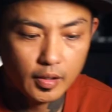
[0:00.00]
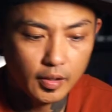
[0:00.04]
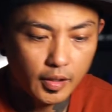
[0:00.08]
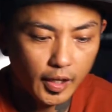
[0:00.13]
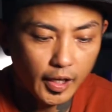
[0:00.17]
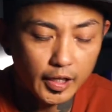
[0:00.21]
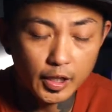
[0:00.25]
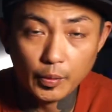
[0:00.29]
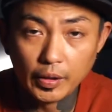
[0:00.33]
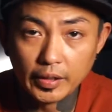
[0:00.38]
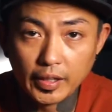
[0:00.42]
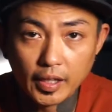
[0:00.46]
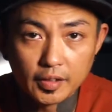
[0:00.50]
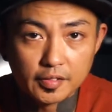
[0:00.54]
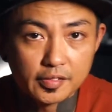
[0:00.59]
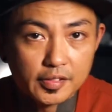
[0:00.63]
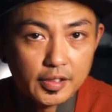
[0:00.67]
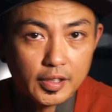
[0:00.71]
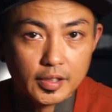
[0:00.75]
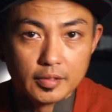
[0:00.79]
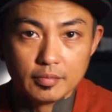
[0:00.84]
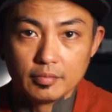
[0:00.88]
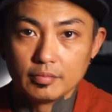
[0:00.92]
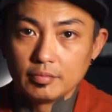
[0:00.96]
Anyway, that's
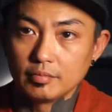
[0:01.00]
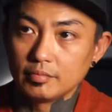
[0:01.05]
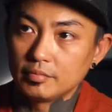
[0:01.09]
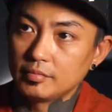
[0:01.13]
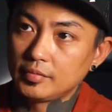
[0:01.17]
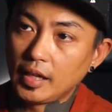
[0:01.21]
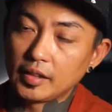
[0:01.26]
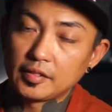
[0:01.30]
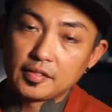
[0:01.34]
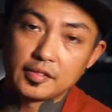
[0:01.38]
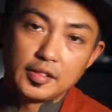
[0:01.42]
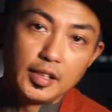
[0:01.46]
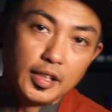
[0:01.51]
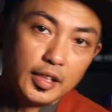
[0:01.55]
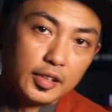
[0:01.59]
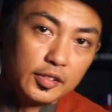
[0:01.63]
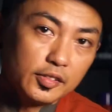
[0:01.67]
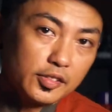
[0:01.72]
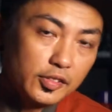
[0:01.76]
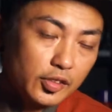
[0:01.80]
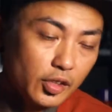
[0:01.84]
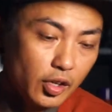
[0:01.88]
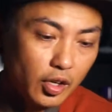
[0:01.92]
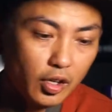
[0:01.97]
it. That's the
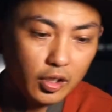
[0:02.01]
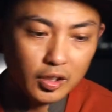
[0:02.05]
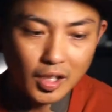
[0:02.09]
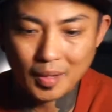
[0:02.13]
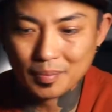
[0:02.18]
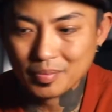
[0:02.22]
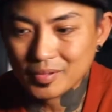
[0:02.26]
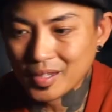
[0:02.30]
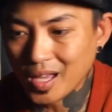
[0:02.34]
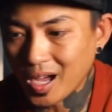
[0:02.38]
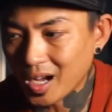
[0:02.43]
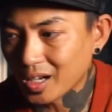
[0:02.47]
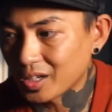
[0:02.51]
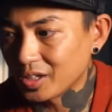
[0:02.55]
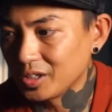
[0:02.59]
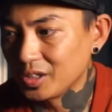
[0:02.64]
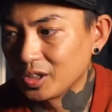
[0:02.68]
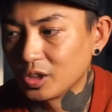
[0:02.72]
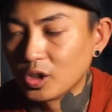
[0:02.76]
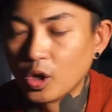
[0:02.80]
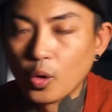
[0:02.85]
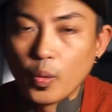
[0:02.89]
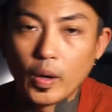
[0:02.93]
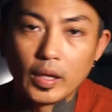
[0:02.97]
install. I'm not
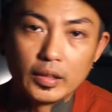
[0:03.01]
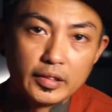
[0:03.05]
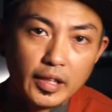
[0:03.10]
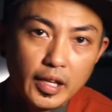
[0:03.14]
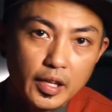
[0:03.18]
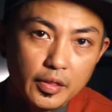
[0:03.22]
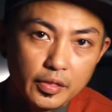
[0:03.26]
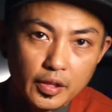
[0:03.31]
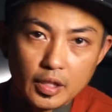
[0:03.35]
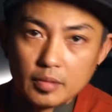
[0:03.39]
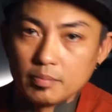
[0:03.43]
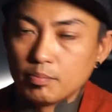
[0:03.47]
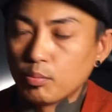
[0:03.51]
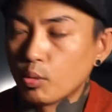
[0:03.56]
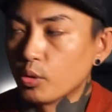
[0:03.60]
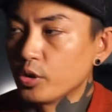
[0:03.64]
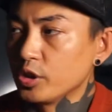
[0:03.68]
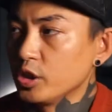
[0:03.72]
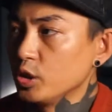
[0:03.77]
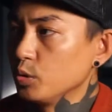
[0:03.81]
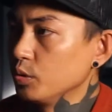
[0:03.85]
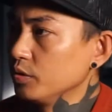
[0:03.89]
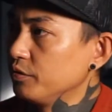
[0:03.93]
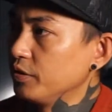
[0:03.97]
gonna go at length and bore
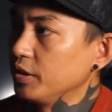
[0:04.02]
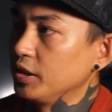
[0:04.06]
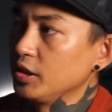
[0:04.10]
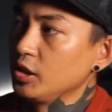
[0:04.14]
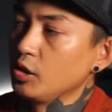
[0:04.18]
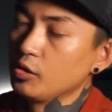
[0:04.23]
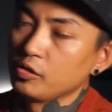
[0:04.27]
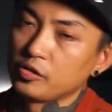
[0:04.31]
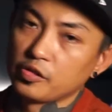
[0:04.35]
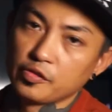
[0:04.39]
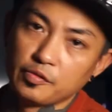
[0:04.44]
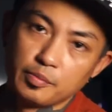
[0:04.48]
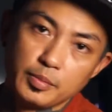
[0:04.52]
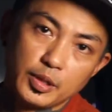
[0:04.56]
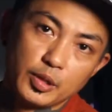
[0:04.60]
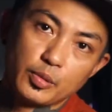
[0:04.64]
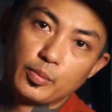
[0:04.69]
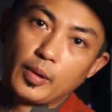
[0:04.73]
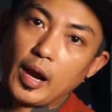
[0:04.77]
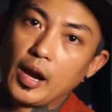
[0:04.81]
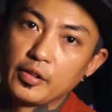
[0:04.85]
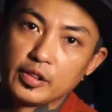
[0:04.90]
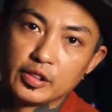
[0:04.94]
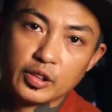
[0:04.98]
you with videos of me
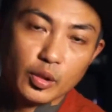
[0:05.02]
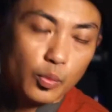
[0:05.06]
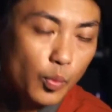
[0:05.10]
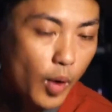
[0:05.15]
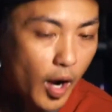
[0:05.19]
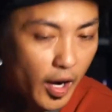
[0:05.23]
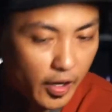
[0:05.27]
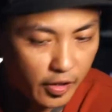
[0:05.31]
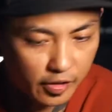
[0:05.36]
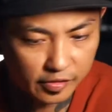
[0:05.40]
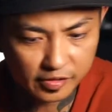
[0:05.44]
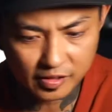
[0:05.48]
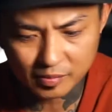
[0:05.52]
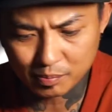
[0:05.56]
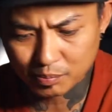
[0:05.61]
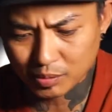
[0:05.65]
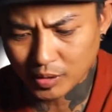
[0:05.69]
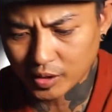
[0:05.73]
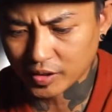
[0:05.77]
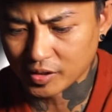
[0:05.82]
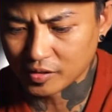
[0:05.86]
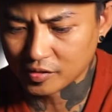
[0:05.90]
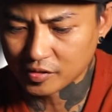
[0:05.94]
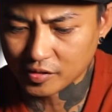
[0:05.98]
routing the wires and
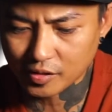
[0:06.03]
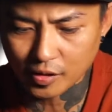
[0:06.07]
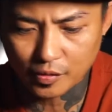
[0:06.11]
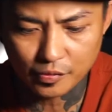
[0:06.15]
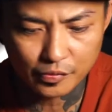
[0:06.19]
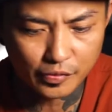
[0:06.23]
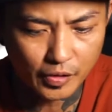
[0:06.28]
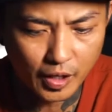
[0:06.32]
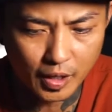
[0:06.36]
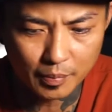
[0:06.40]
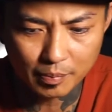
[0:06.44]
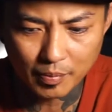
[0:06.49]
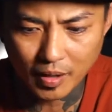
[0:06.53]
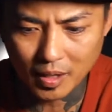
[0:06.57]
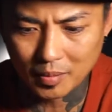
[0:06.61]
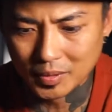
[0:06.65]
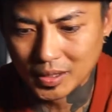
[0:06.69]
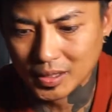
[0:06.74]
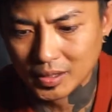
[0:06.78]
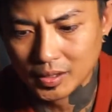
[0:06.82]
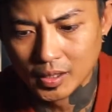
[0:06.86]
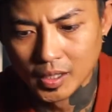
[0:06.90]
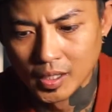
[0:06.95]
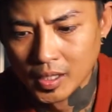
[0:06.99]
plugging stuff up. I
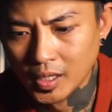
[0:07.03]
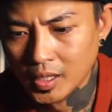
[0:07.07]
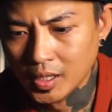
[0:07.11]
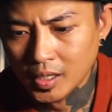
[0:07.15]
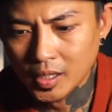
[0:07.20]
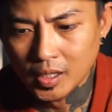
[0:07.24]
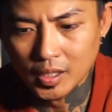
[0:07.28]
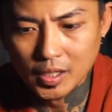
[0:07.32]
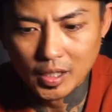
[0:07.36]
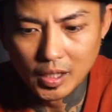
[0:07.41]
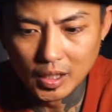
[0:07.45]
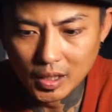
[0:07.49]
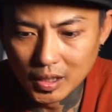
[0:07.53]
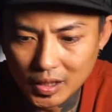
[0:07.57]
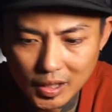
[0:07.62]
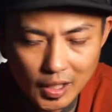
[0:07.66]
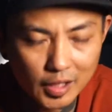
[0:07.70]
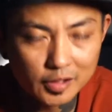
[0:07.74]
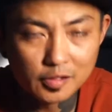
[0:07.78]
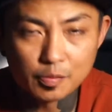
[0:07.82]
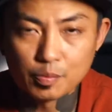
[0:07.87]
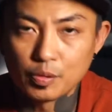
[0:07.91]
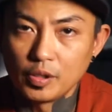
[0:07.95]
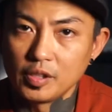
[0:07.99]
mean,
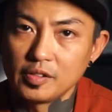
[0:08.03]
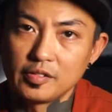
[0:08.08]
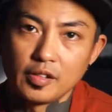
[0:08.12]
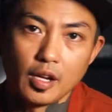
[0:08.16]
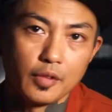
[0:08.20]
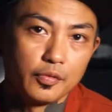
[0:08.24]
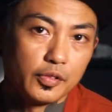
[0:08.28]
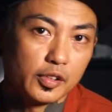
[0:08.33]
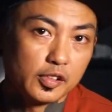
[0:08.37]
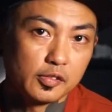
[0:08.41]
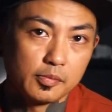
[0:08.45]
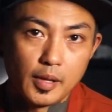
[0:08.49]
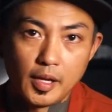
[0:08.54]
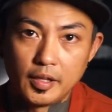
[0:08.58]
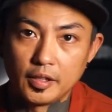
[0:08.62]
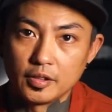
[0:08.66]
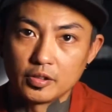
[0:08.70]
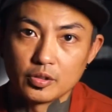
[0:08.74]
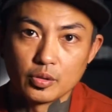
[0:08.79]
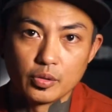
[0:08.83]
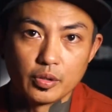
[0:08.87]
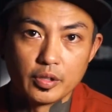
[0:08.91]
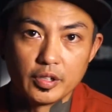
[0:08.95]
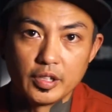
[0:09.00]
it's pretty
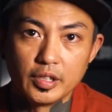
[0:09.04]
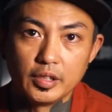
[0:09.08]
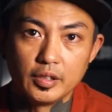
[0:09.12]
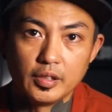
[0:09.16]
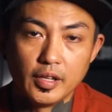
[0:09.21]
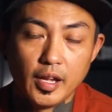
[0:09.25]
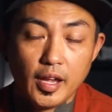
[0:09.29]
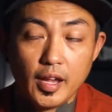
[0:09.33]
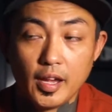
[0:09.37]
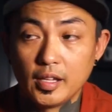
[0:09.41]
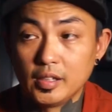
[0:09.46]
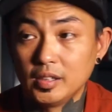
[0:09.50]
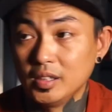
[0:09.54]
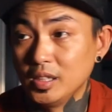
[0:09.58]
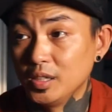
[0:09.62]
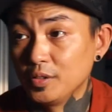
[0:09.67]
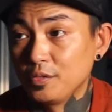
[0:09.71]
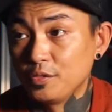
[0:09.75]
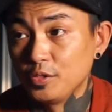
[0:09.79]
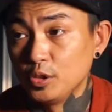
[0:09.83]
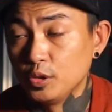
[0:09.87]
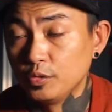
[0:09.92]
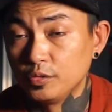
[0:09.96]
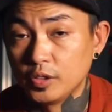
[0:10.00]
self-explanatory, and
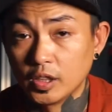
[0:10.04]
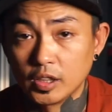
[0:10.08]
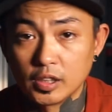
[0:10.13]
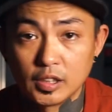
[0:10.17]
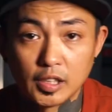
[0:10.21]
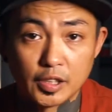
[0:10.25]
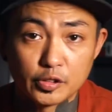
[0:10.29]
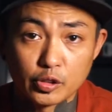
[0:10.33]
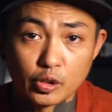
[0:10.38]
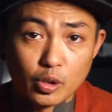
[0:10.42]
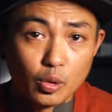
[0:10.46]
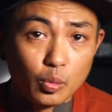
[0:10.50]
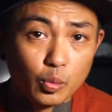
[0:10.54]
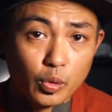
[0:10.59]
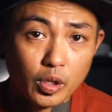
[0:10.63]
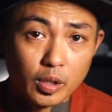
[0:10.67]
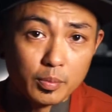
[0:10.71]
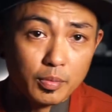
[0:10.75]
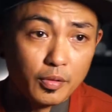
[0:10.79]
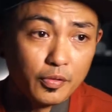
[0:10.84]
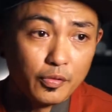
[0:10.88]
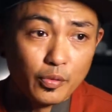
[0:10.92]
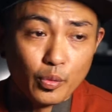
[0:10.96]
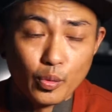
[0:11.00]
if you've done electrical work
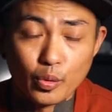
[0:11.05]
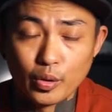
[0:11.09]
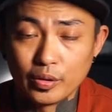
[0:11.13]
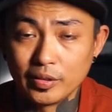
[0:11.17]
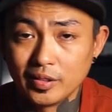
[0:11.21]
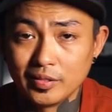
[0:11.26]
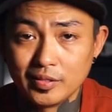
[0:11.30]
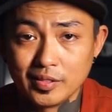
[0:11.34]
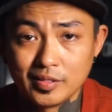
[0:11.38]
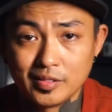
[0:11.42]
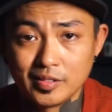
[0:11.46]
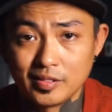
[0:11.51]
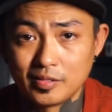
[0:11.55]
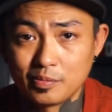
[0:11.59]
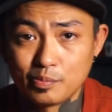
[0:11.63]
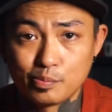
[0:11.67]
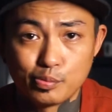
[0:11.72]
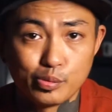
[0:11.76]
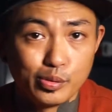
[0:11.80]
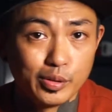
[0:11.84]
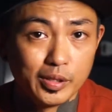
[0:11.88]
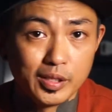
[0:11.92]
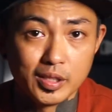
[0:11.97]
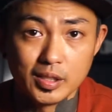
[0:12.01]
before, then this is
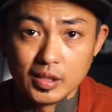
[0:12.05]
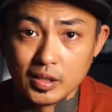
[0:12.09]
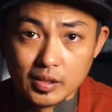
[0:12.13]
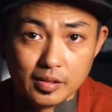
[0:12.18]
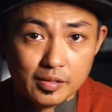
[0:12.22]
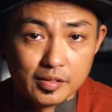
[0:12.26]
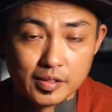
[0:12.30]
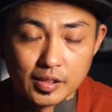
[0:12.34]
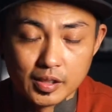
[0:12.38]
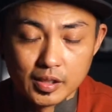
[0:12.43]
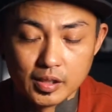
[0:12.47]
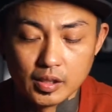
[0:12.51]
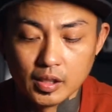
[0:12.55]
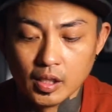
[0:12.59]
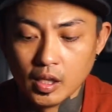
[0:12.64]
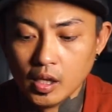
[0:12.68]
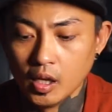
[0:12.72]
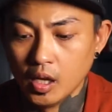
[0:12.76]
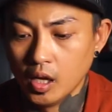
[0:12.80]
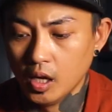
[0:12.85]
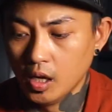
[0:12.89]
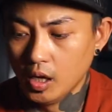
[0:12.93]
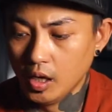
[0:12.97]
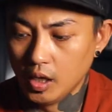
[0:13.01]
pretty easy.
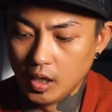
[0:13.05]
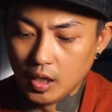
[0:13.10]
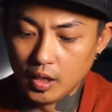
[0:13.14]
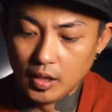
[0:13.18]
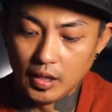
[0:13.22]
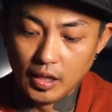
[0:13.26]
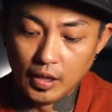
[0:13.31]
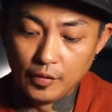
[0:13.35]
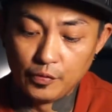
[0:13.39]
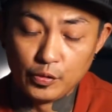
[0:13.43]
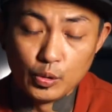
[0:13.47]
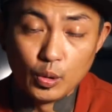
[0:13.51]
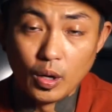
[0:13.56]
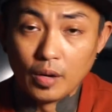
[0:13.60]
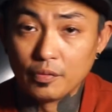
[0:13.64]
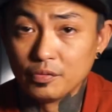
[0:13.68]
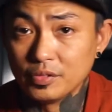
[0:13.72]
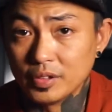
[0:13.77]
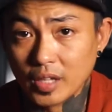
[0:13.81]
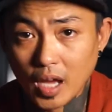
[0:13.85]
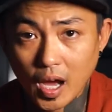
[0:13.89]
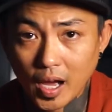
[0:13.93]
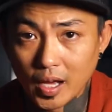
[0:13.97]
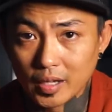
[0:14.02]
If you have
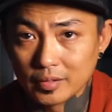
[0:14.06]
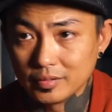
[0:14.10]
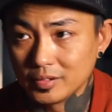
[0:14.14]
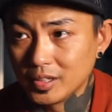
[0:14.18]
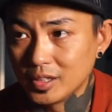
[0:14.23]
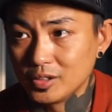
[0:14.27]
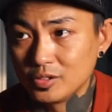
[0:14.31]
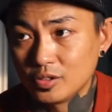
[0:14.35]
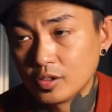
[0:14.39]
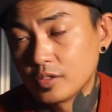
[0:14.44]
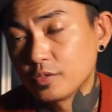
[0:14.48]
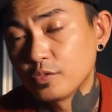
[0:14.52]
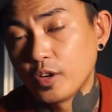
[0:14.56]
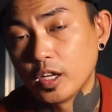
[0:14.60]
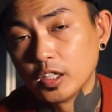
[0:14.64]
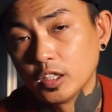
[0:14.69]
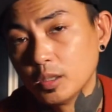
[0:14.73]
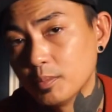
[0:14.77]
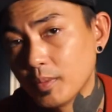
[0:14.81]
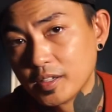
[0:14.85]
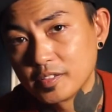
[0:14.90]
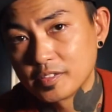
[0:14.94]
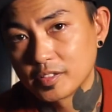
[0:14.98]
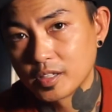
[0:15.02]
not, then just follow
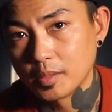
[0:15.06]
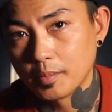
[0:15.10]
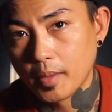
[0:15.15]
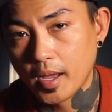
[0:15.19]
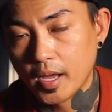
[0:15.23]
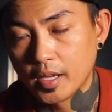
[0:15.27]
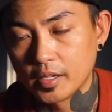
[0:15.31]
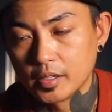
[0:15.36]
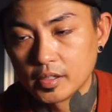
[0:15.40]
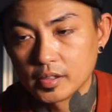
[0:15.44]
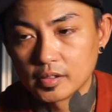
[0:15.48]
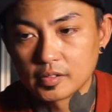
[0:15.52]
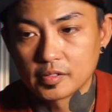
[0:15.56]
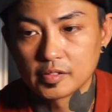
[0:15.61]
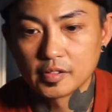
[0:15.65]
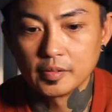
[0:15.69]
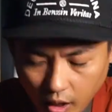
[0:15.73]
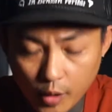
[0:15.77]
my schematics.